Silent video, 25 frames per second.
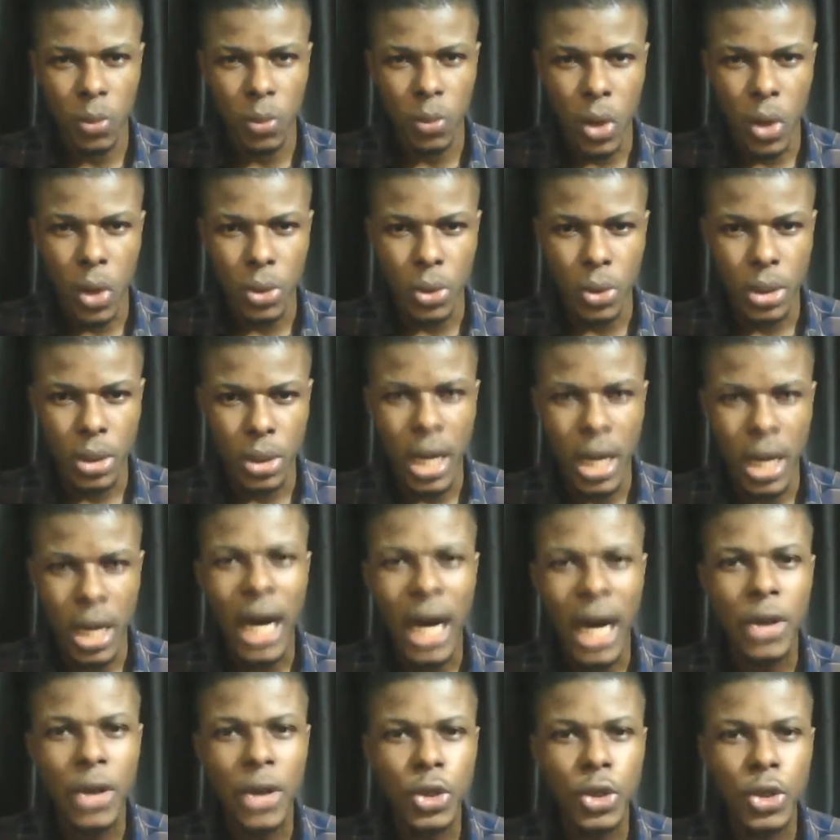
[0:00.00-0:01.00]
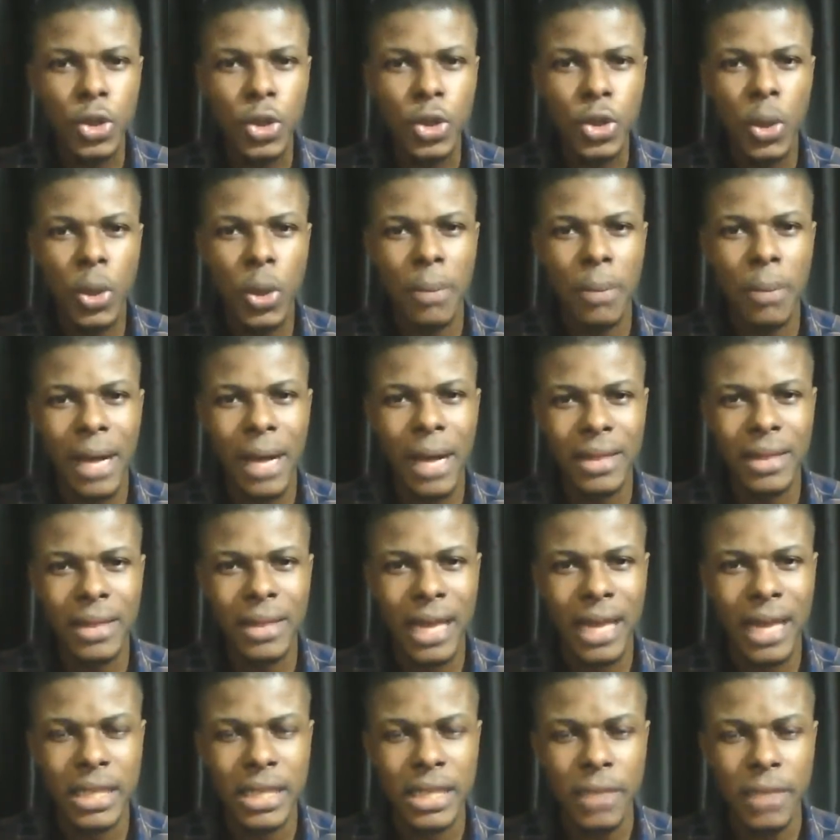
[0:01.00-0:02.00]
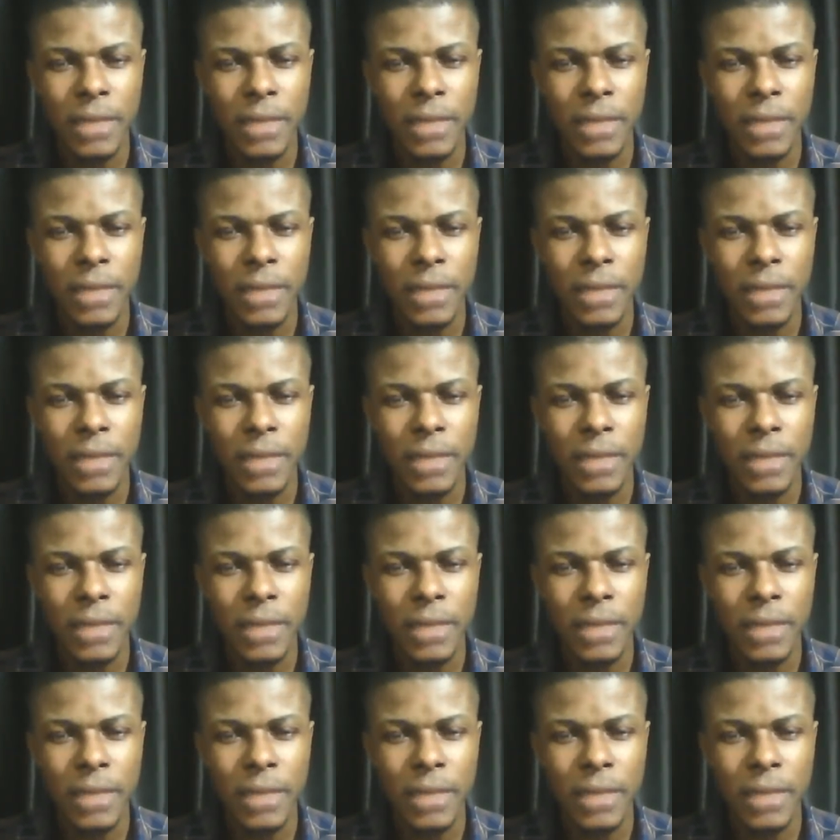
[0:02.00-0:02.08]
world. How do you go about that?